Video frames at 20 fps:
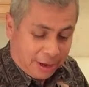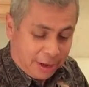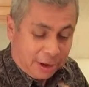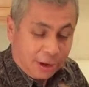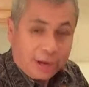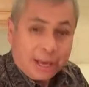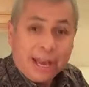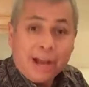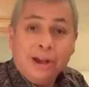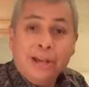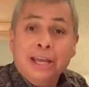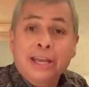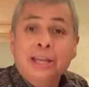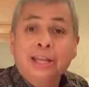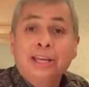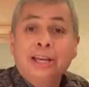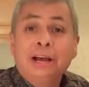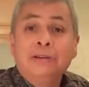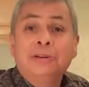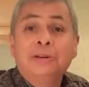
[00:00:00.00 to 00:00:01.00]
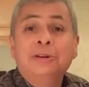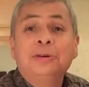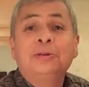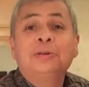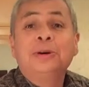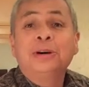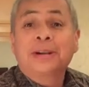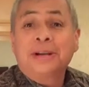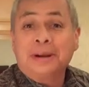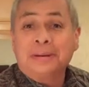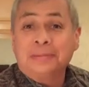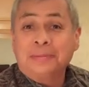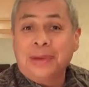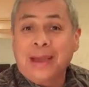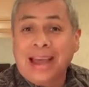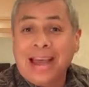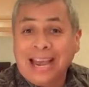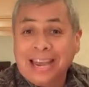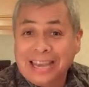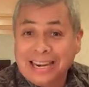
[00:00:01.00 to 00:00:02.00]
Okay, I'll get in the oven. We'll come
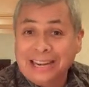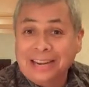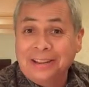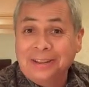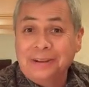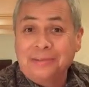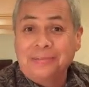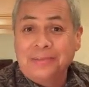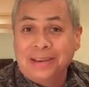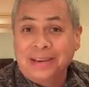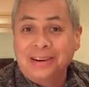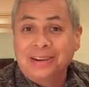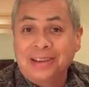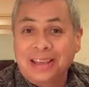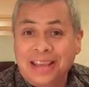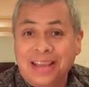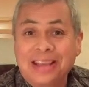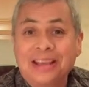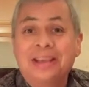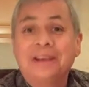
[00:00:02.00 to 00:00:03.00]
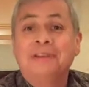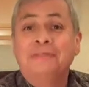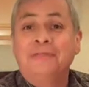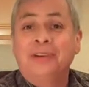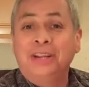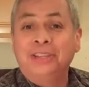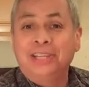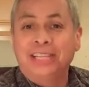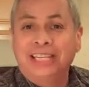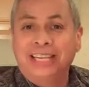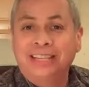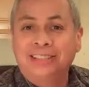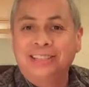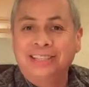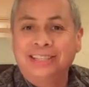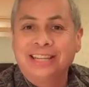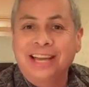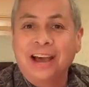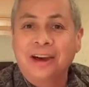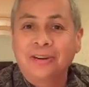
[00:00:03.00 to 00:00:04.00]
back in a little bit, okay?
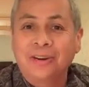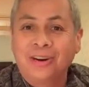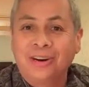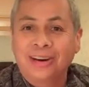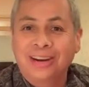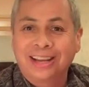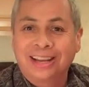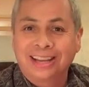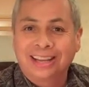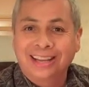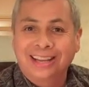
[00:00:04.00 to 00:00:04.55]
VeggieKitchen.org.